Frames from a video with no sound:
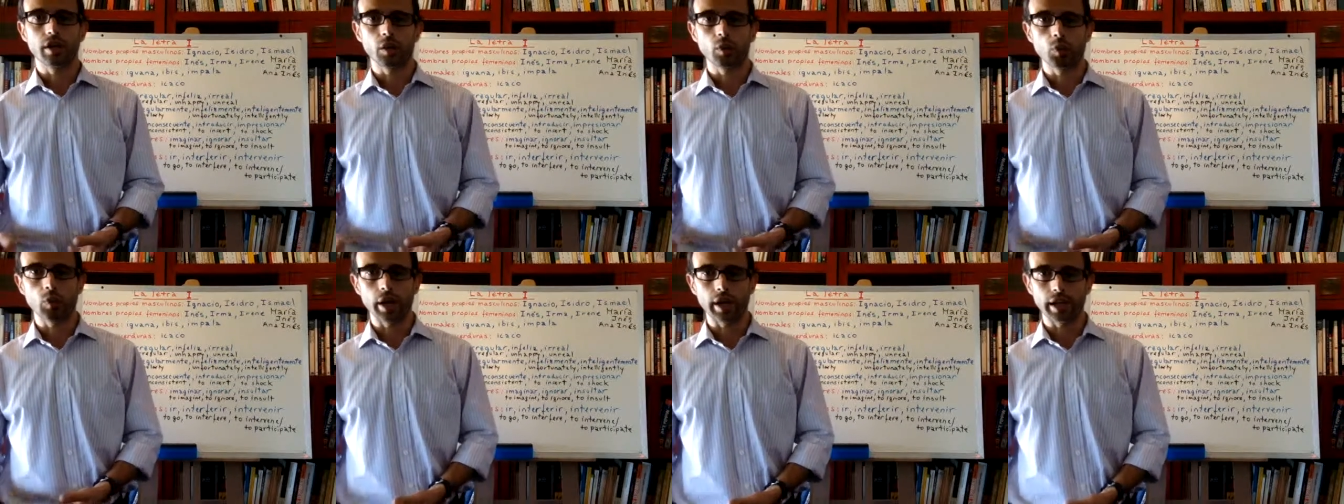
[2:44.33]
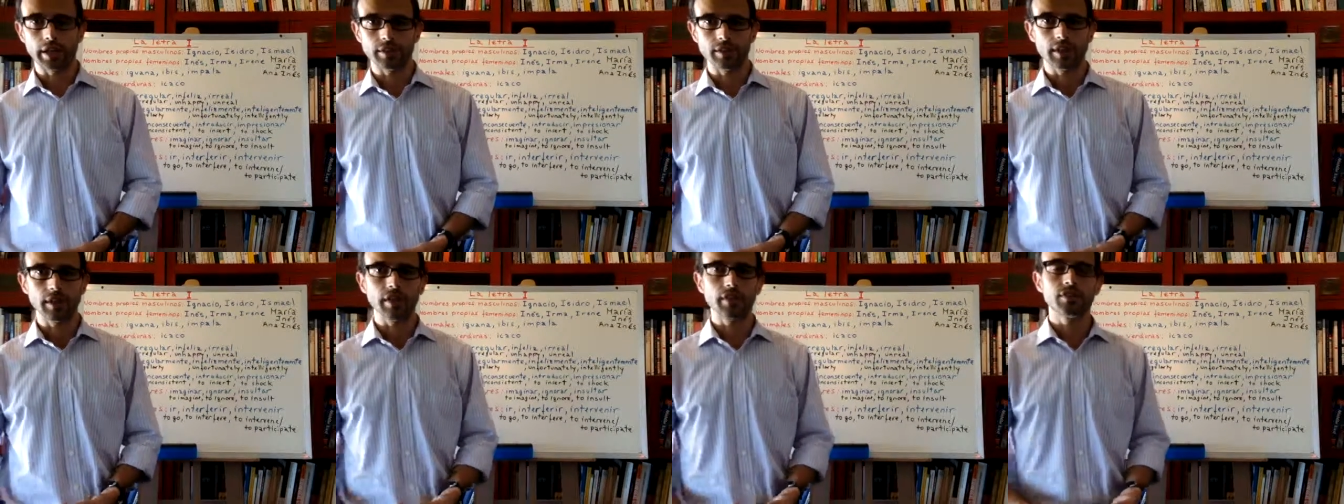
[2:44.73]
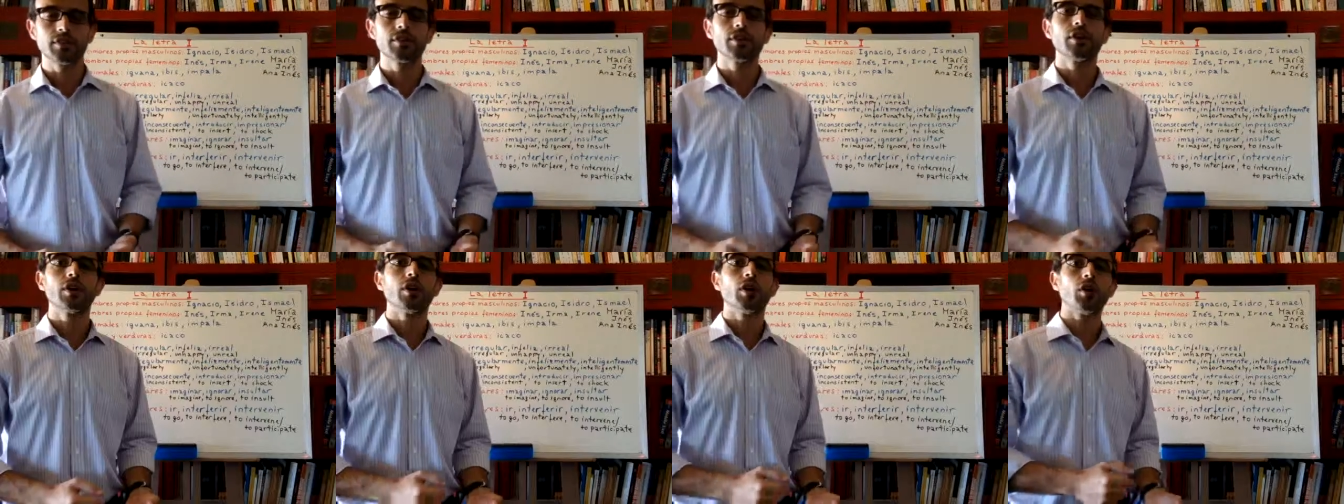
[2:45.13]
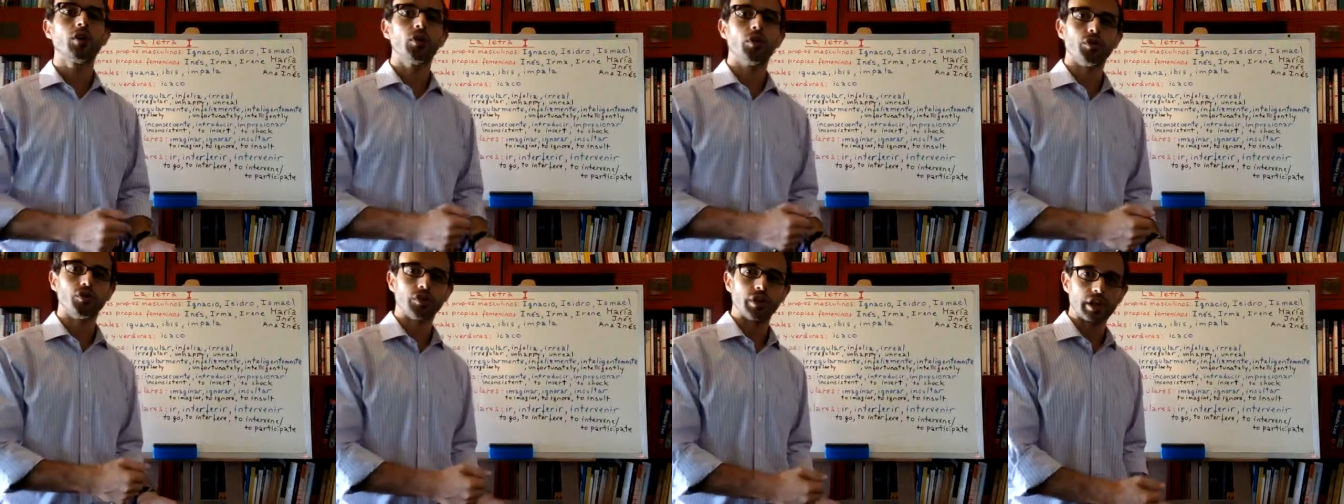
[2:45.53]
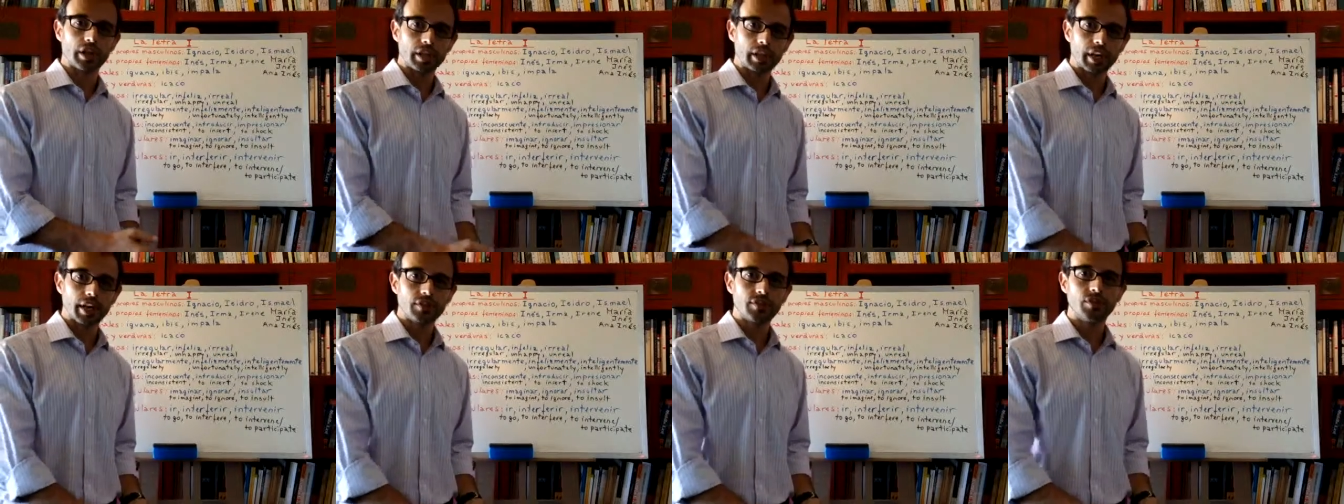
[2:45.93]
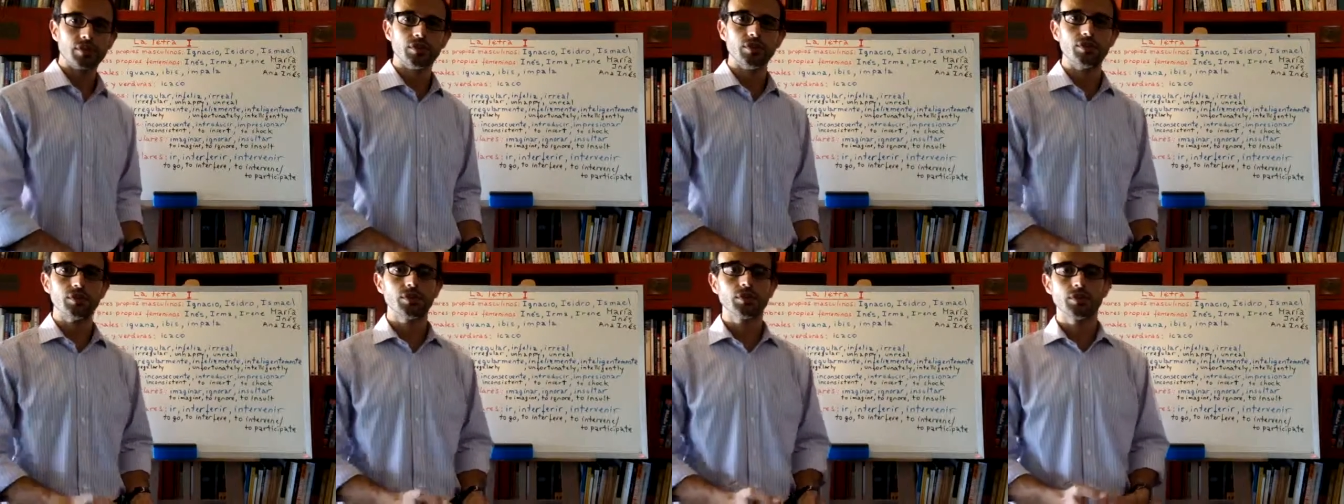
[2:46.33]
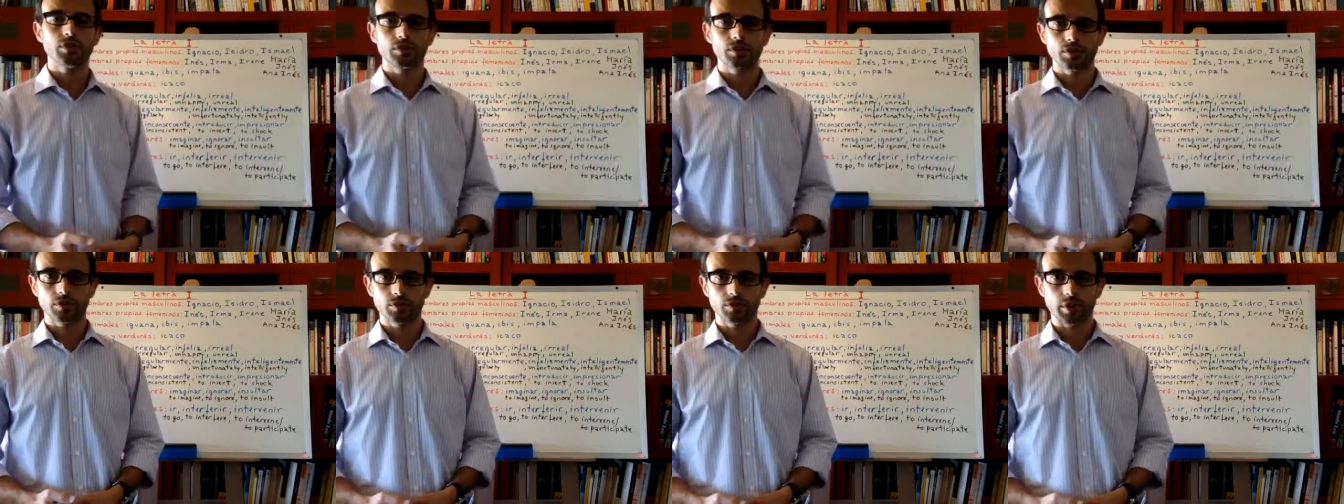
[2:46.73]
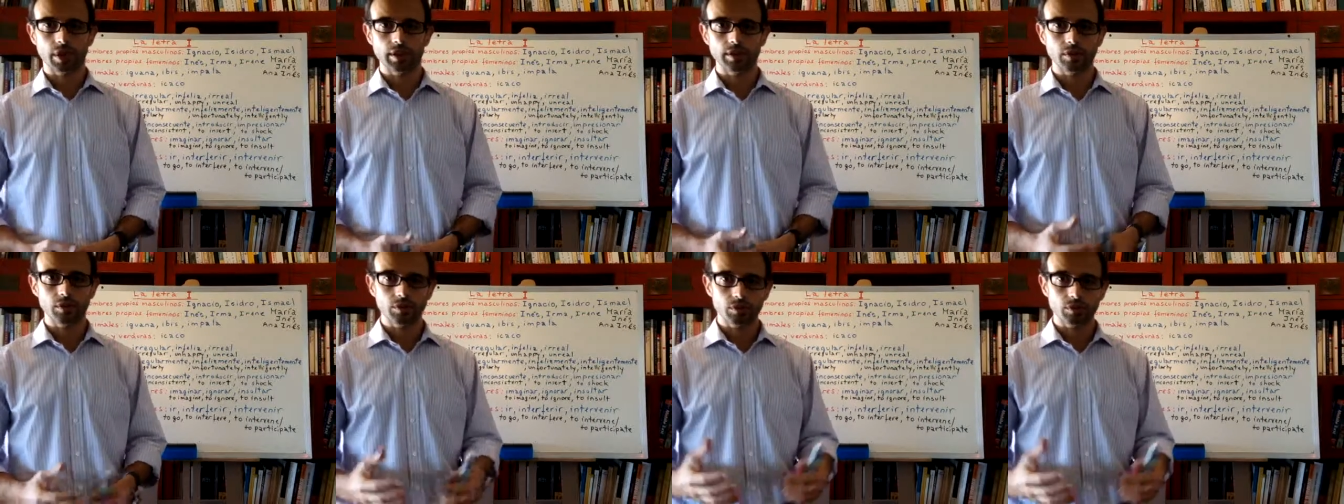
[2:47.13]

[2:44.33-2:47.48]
Juan Andrés, José Ignacio, right?